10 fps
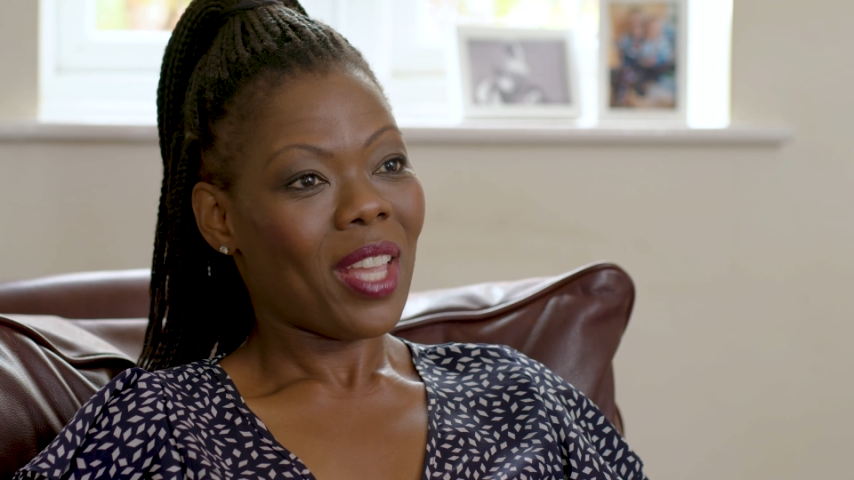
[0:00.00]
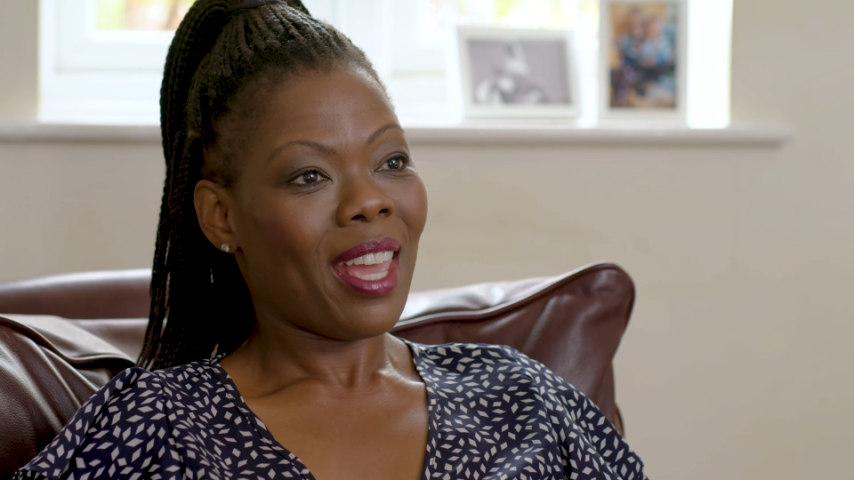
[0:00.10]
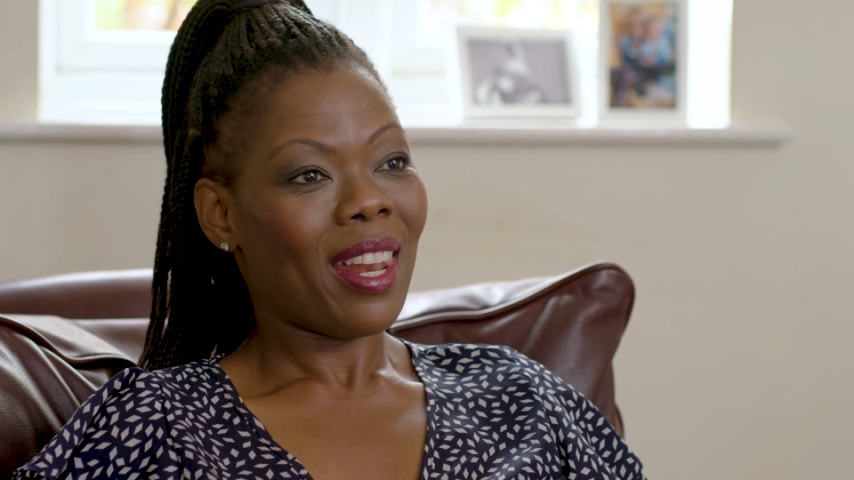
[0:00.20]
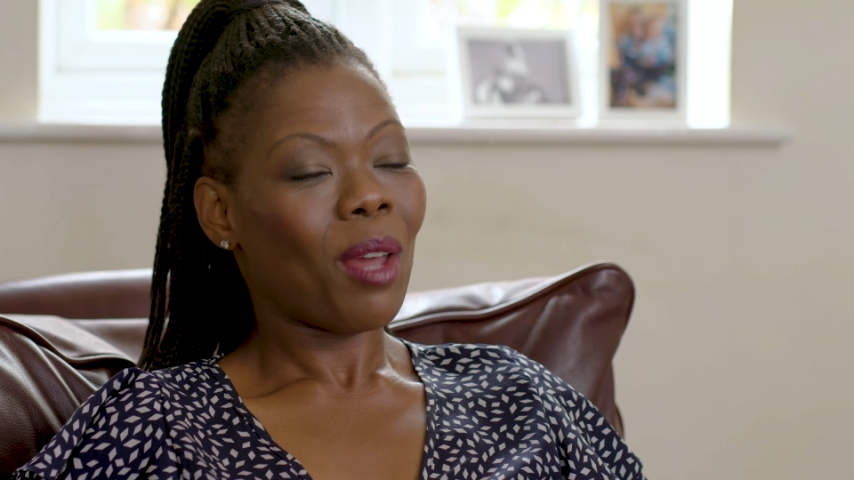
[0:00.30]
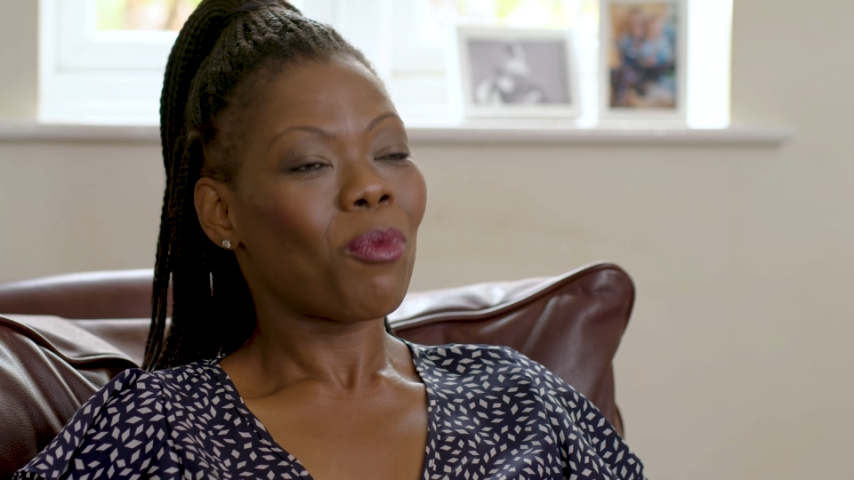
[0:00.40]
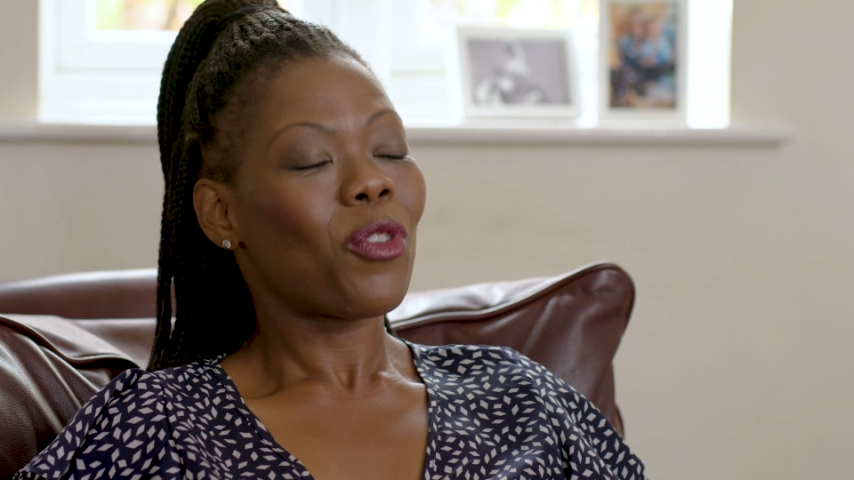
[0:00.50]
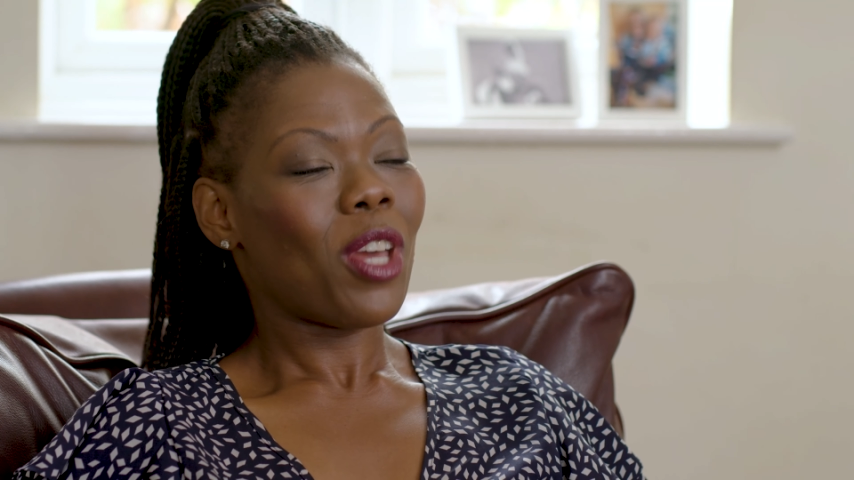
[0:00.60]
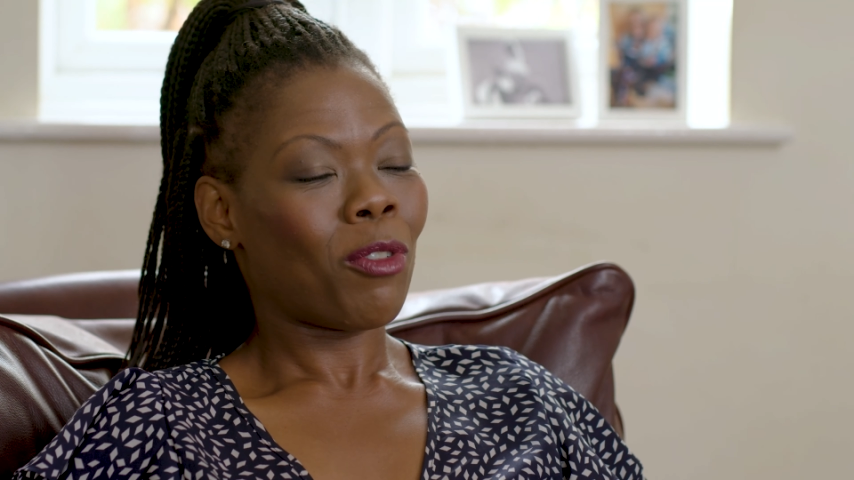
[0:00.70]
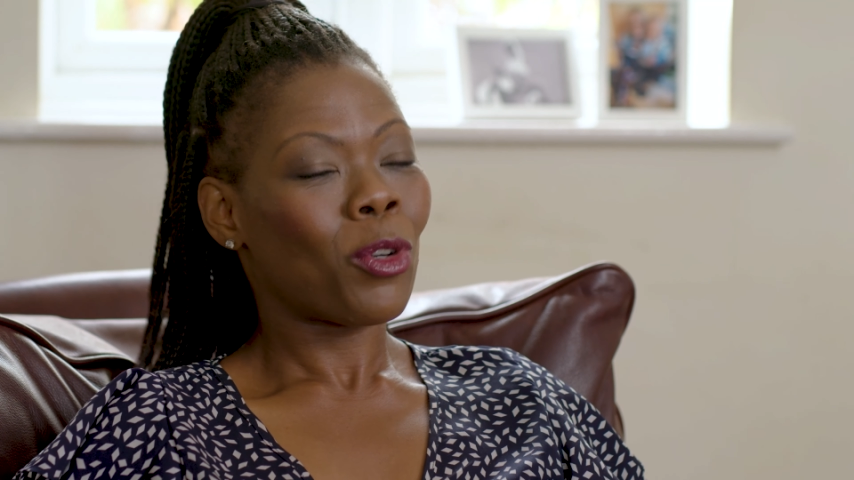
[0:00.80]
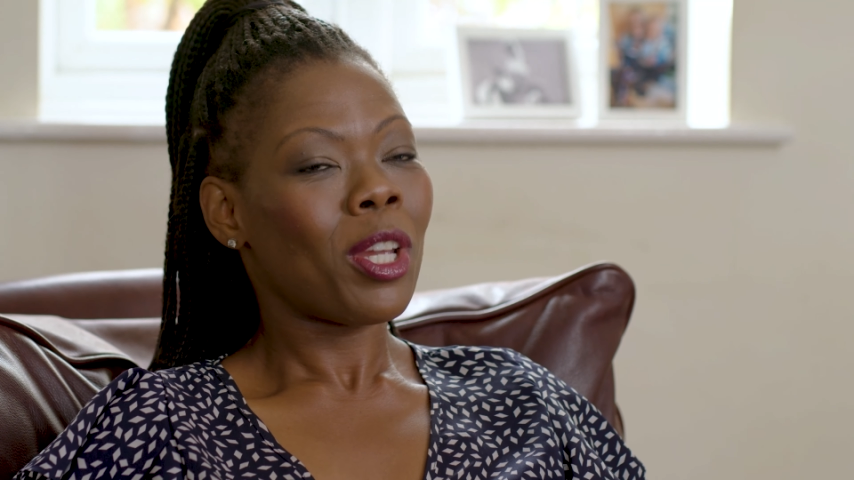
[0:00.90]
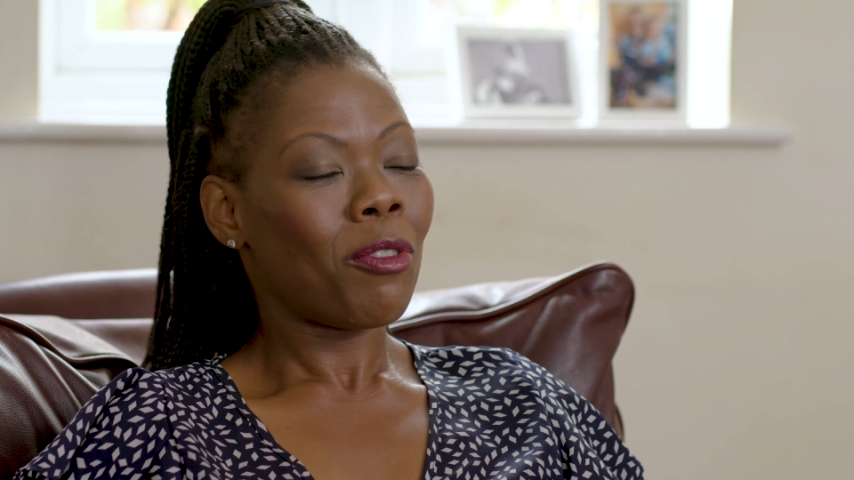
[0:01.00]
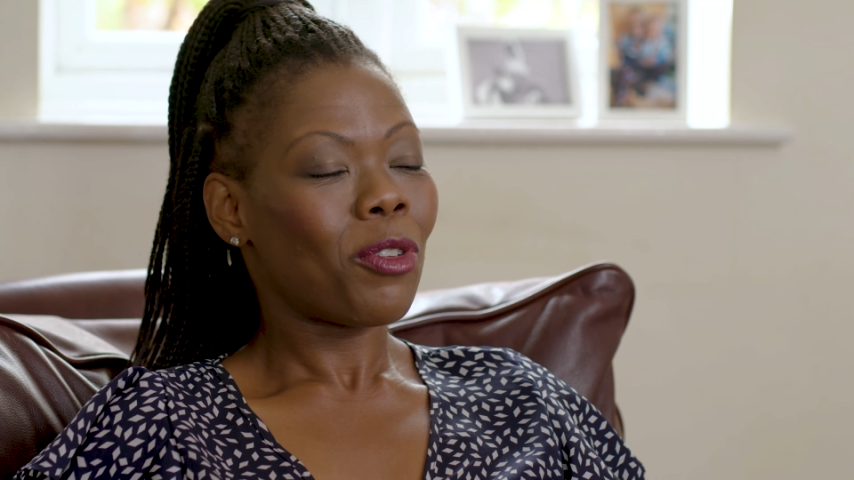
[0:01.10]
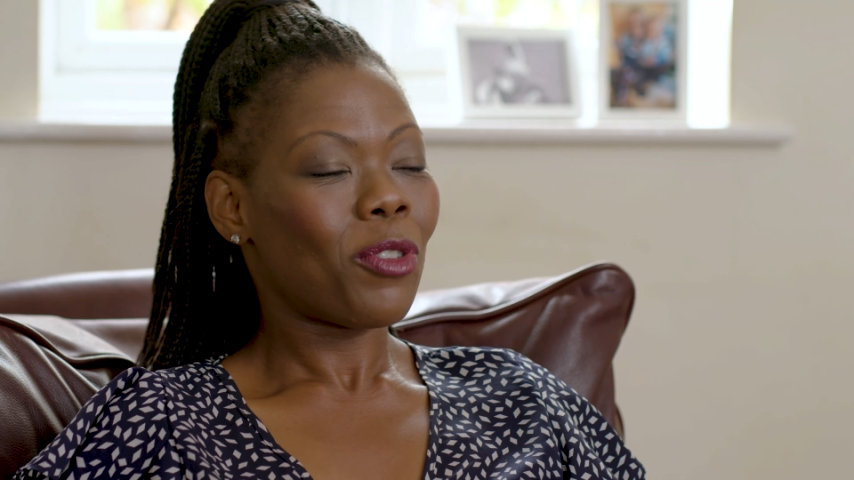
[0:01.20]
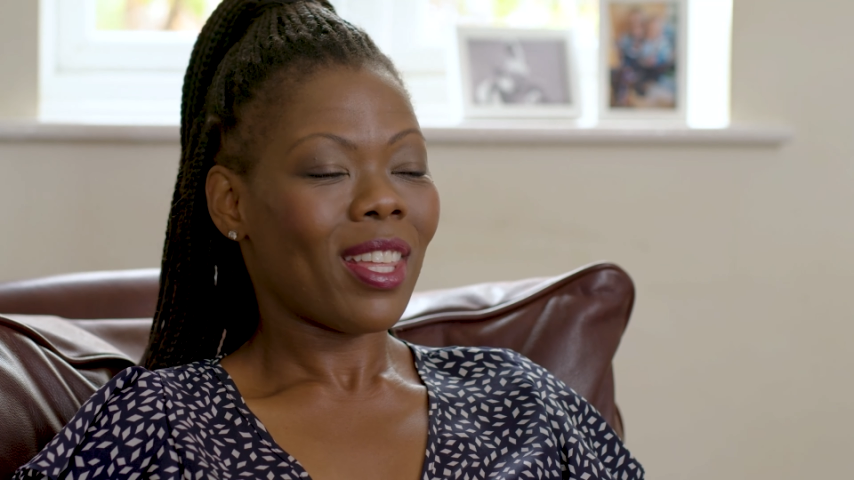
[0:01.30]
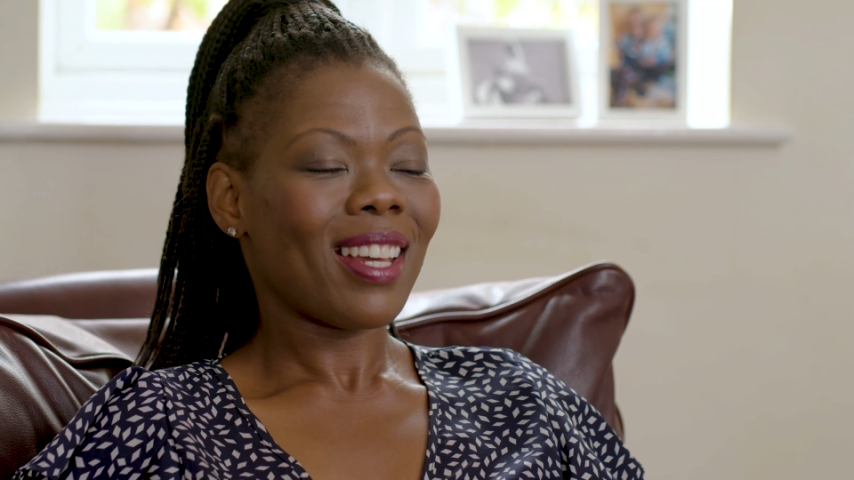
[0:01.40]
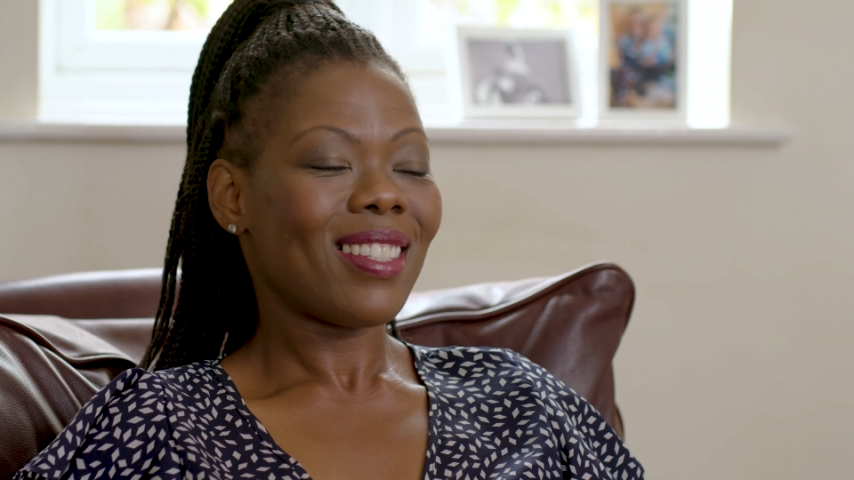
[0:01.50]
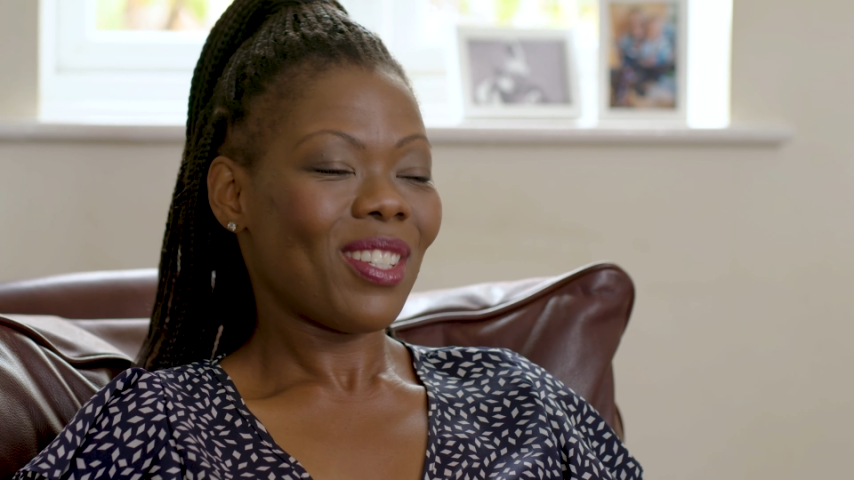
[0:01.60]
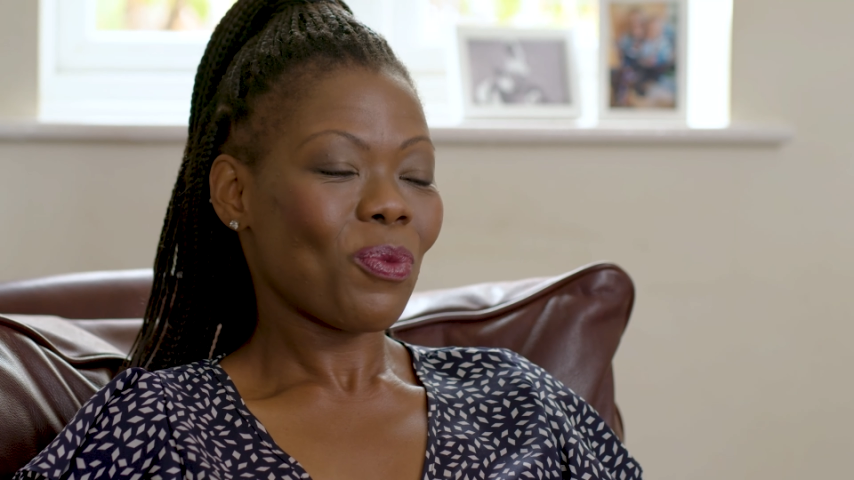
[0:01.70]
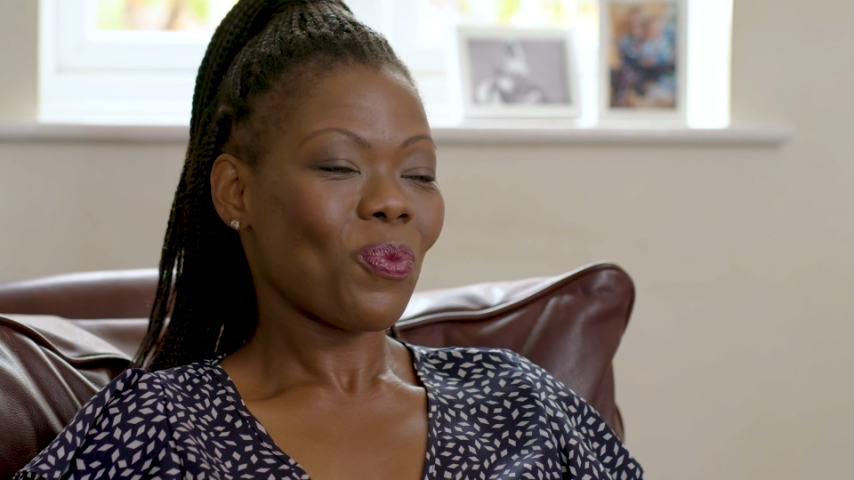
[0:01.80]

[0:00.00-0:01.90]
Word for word: and I'm forever grateful for that.